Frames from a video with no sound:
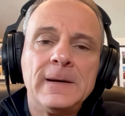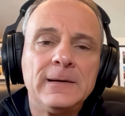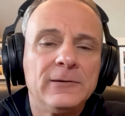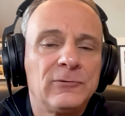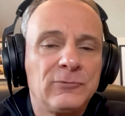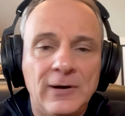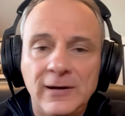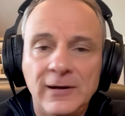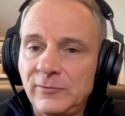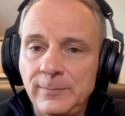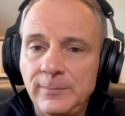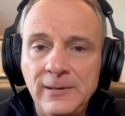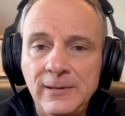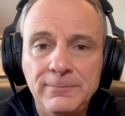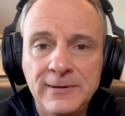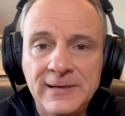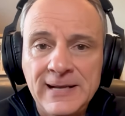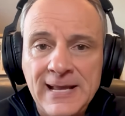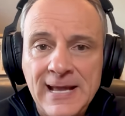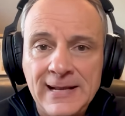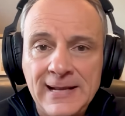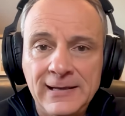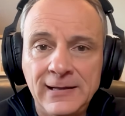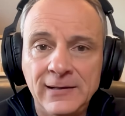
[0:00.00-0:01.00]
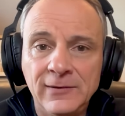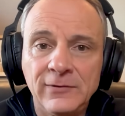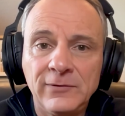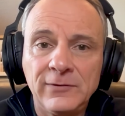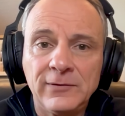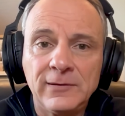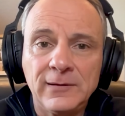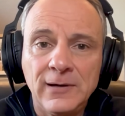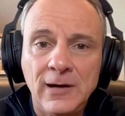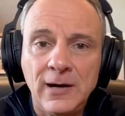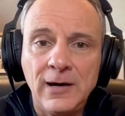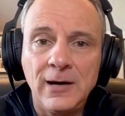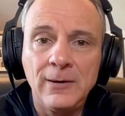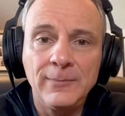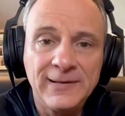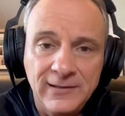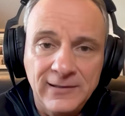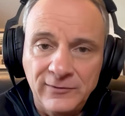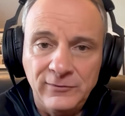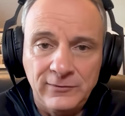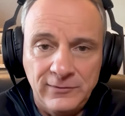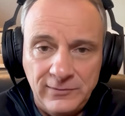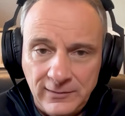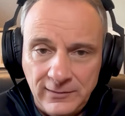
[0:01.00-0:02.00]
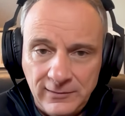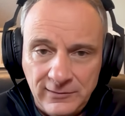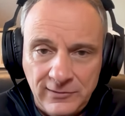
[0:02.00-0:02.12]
drives me bananas. Um, and this to,